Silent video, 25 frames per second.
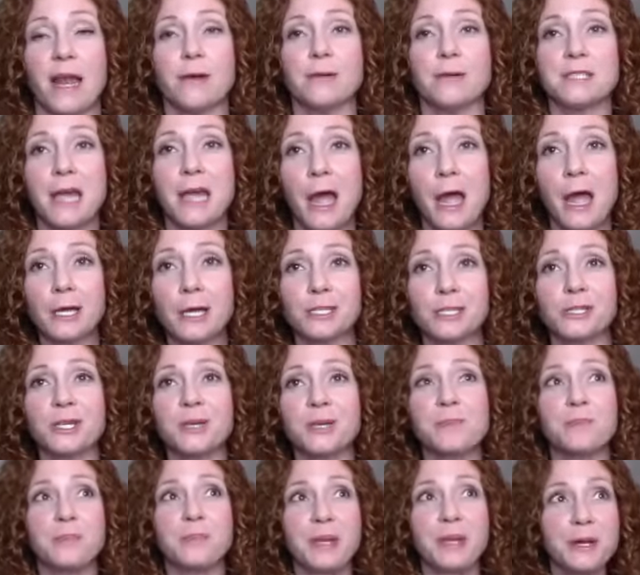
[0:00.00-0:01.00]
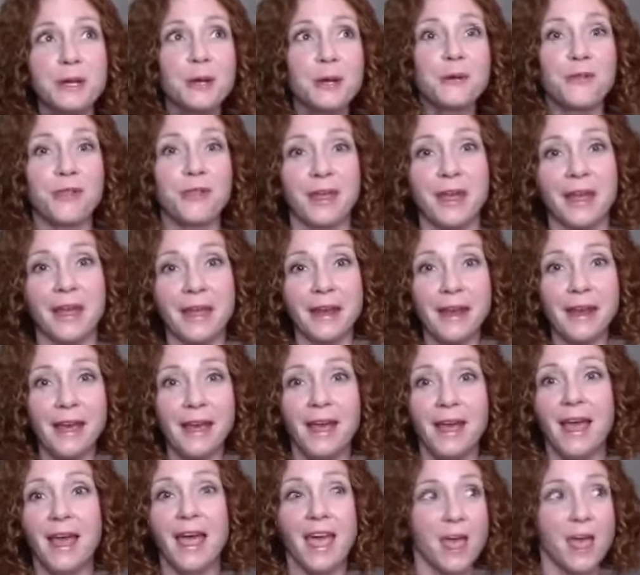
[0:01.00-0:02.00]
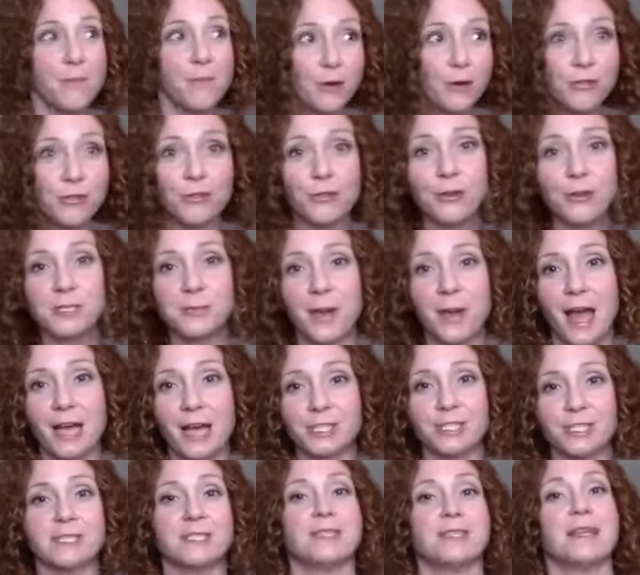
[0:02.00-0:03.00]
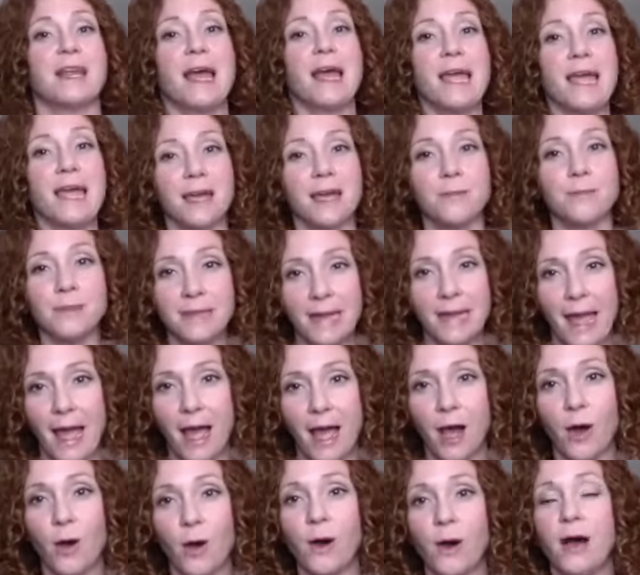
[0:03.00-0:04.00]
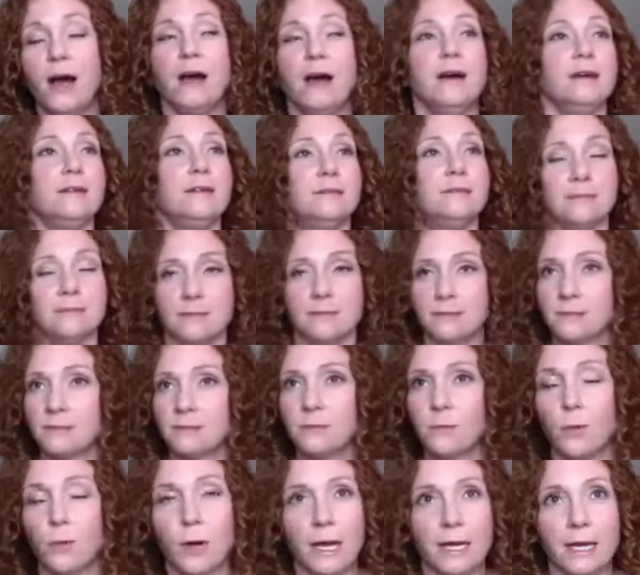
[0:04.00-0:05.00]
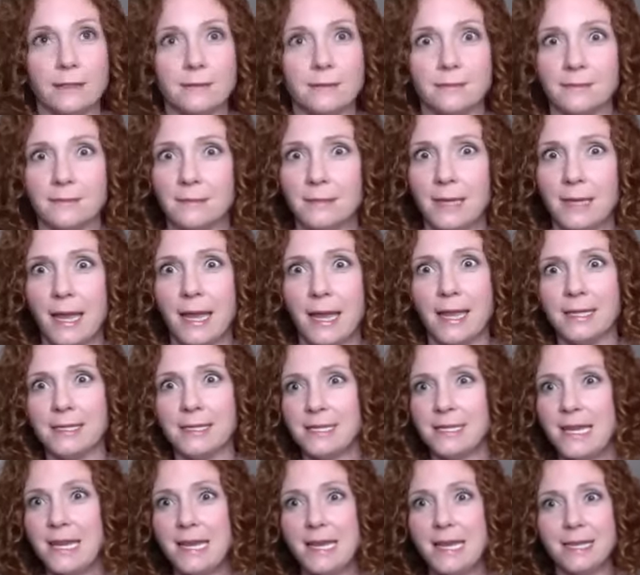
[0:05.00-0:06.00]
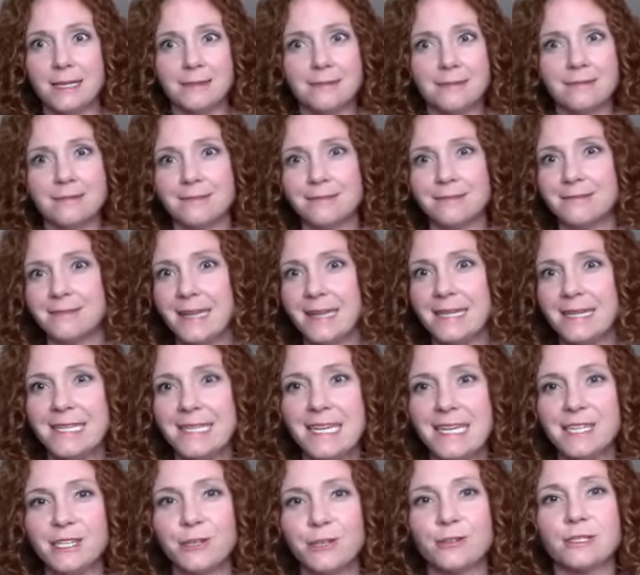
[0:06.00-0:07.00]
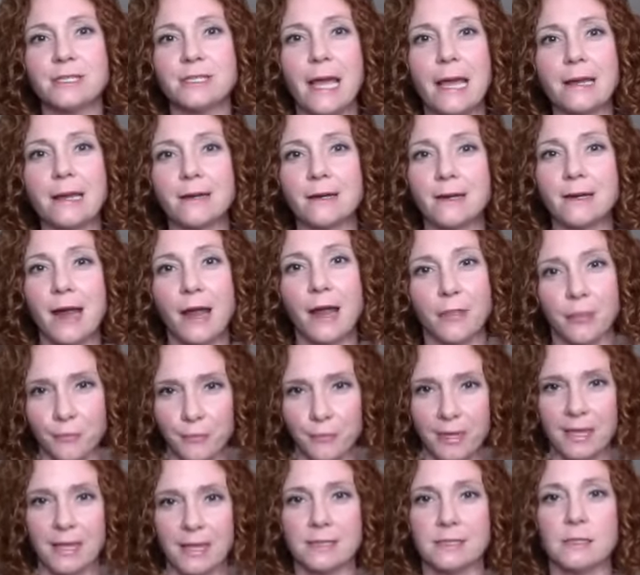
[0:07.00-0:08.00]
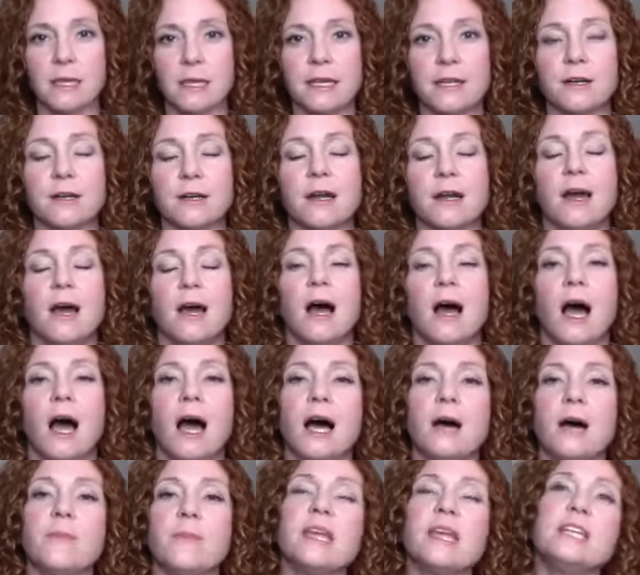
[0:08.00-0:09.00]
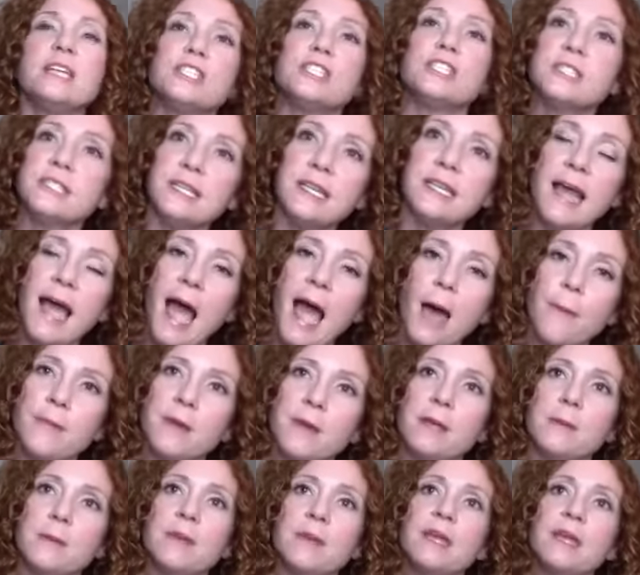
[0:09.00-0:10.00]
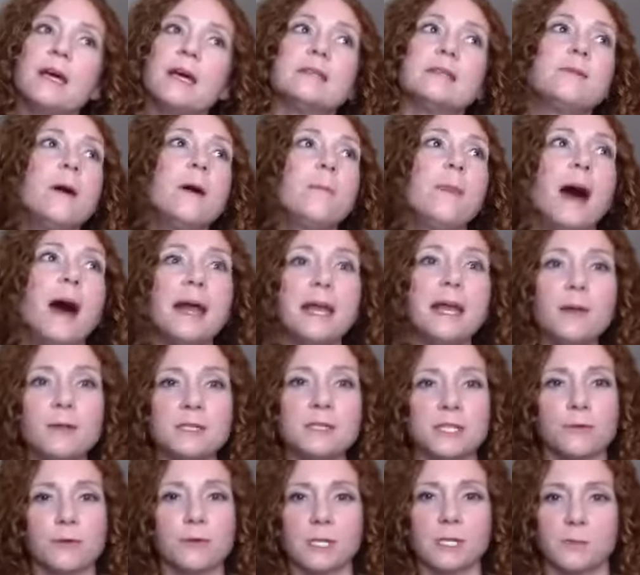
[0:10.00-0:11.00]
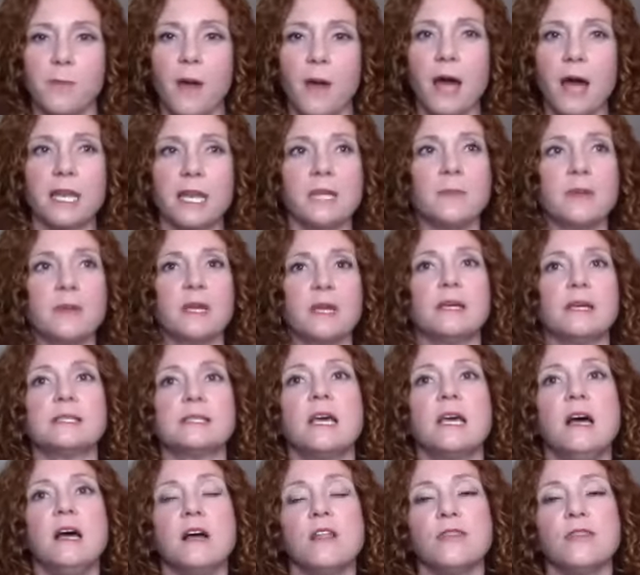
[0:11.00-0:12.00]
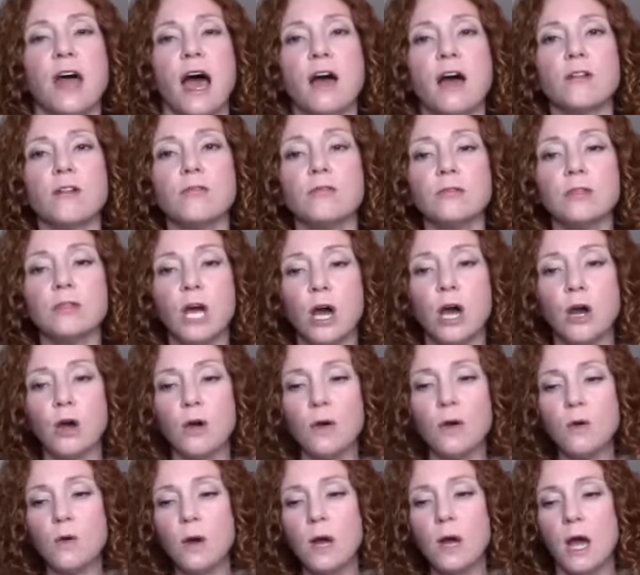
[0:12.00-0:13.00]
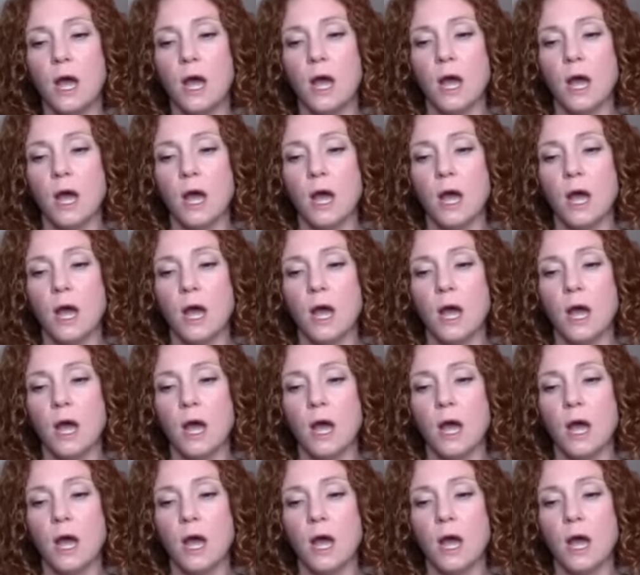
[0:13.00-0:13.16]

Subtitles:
I was actually bigger then in both of those pageants than I am now, 18, 19 years later and 3 kids later. It just didn't happen because my body wasn't responding, because that low